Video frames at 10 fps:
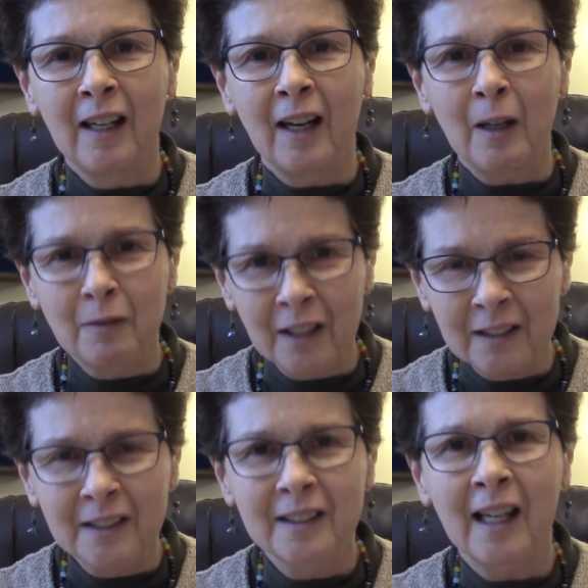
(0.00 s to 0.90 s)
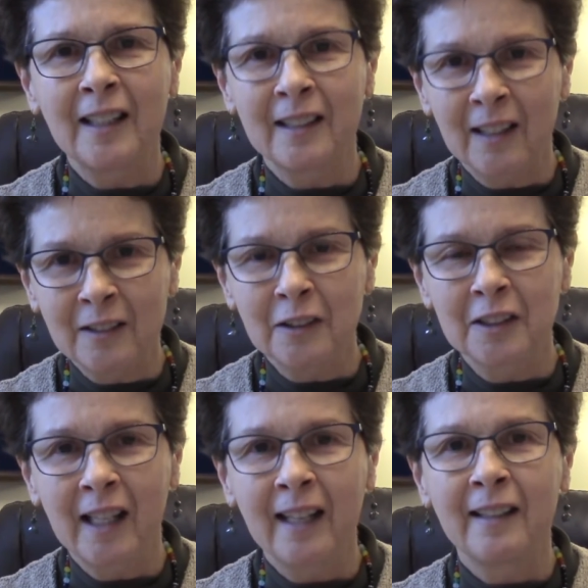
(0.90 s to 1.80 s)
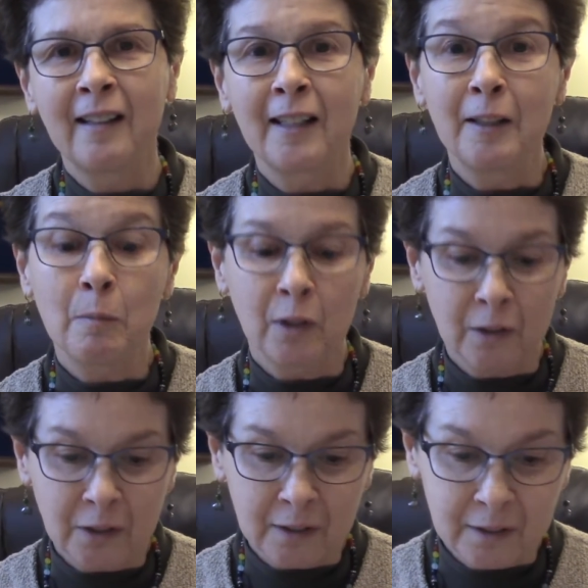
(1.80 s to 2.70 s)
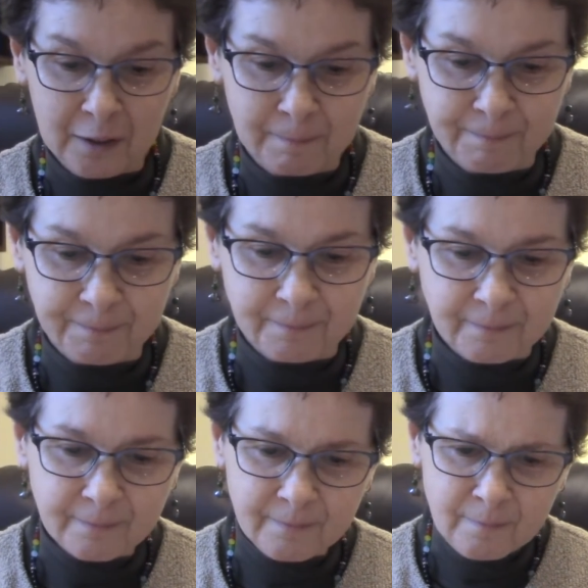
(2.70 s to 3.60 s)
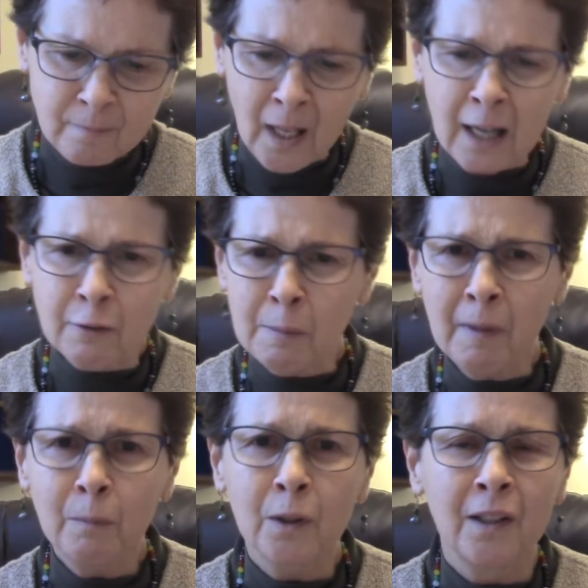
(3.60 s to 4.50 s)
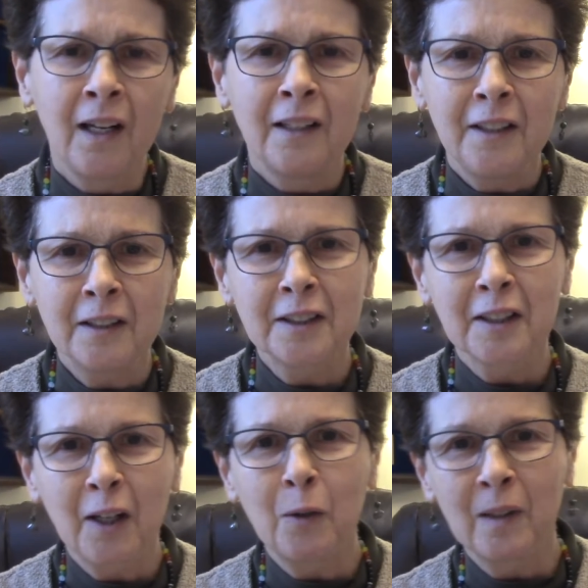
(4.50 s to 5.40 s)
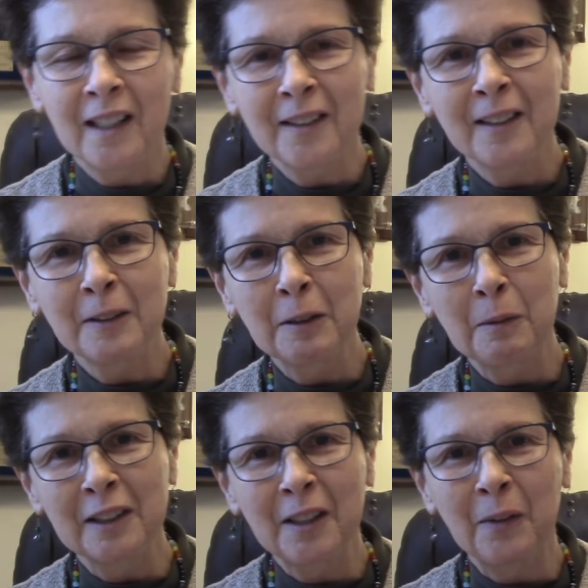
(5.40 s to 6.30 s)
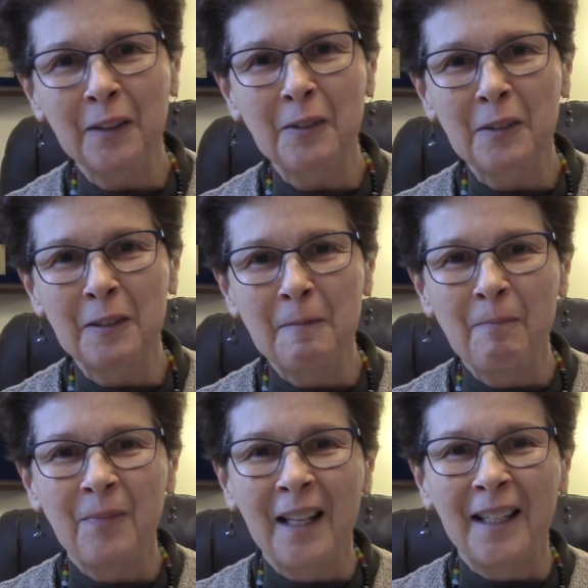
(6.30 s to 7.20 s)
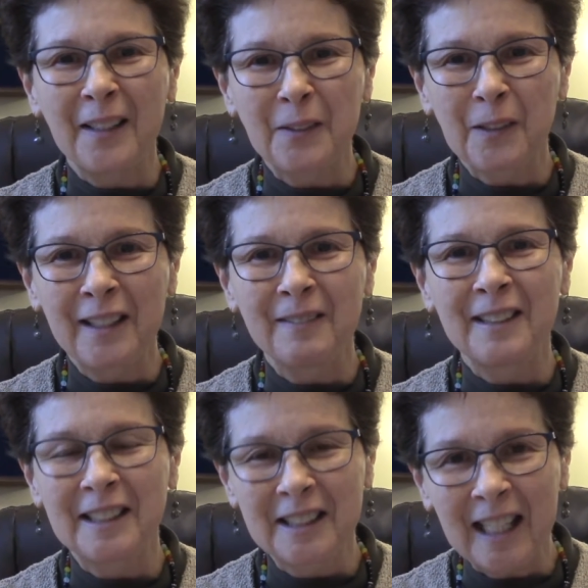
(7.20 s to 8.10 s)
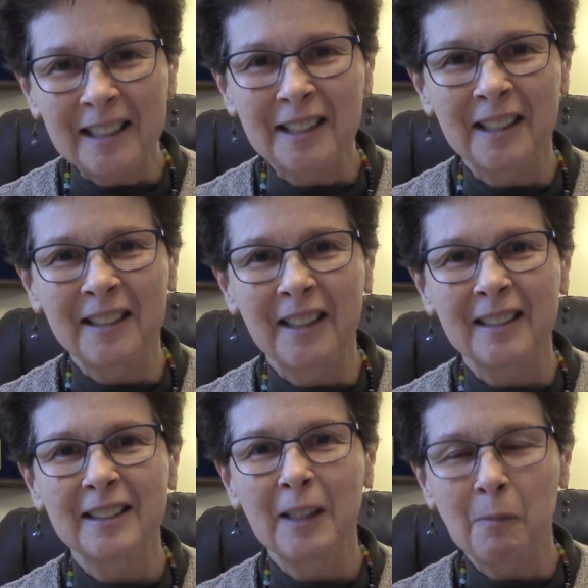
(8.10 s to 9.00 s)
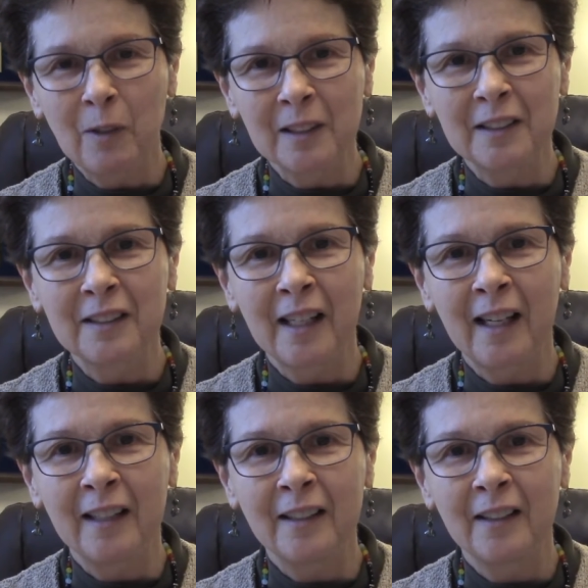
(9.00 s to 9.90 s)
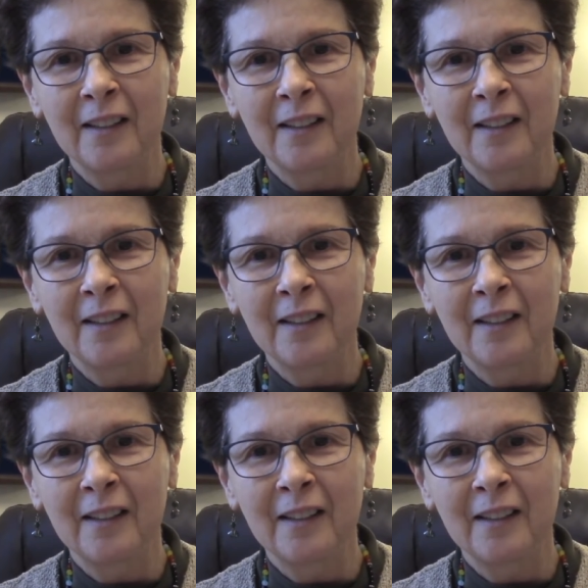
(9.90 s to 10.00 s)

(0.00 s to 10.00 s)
of insight and understanding that emerges. I remember years ago when our country was going through a great recession, someone said,